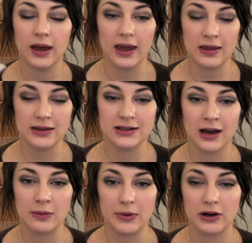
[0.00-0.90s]
in the
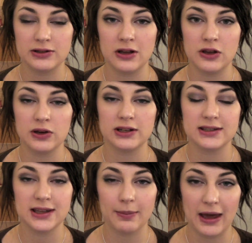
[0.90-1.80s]
down bar so you can
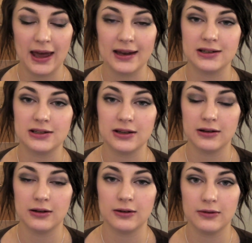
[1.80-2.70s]
skip ahead
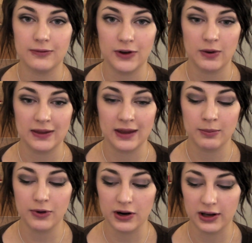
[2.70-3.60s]
to viewing
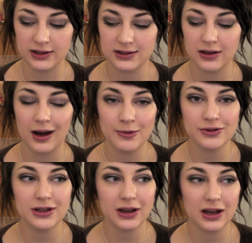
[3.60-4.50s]
that product. I'm
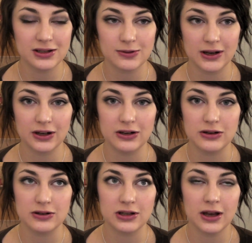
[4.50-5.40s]
also going to
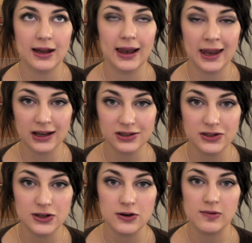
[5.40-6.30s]
include links
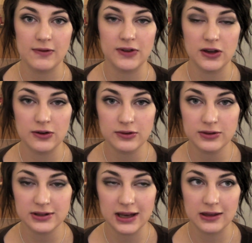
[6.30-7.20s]
to
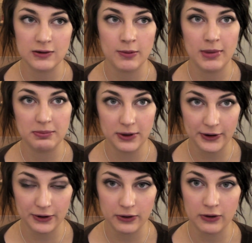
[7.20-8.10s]
reviews either on my
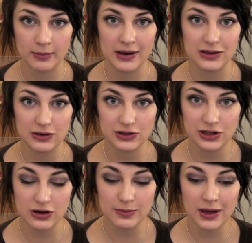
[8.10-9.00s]
blog or on my
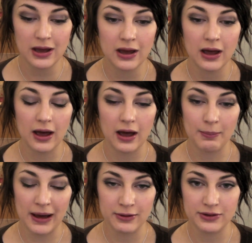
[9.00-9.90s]
YouTube
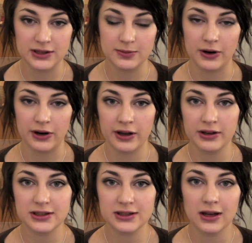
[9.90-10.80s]
about this
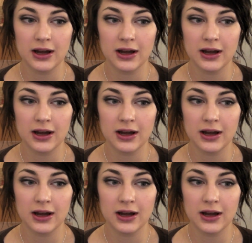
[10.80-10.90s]
product,